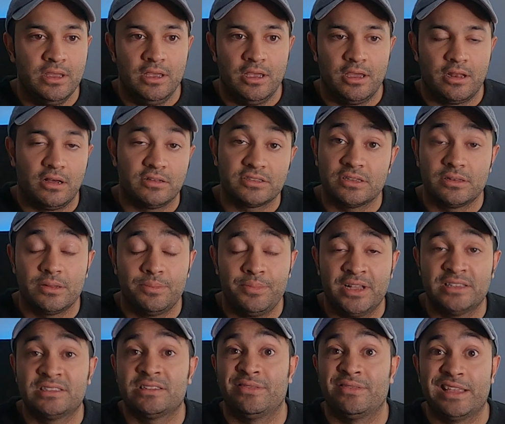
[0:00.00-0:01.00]
it also
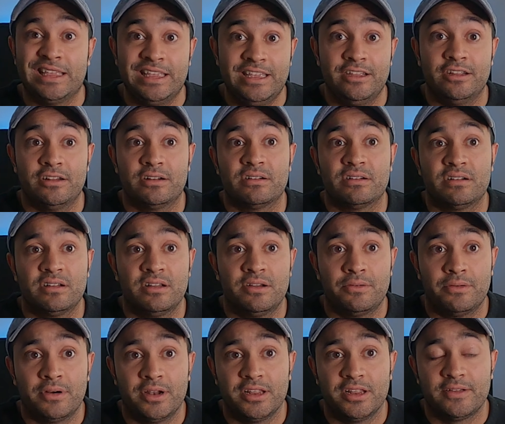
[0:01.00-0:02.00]
depends on the gear you're
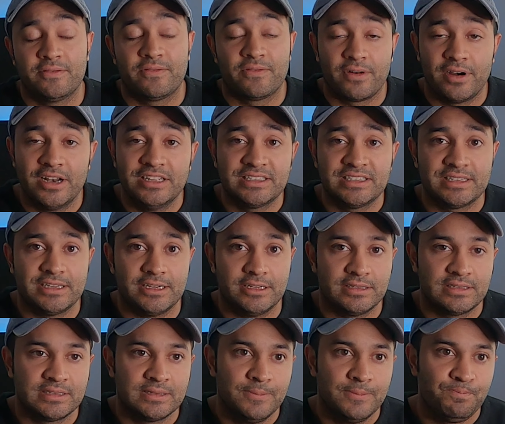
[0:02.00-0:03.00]
running. For
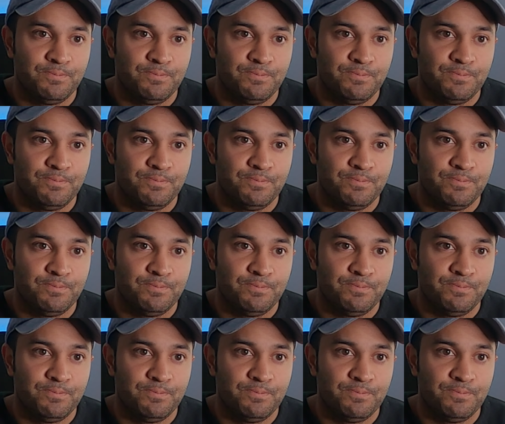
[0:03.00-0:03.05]
instance,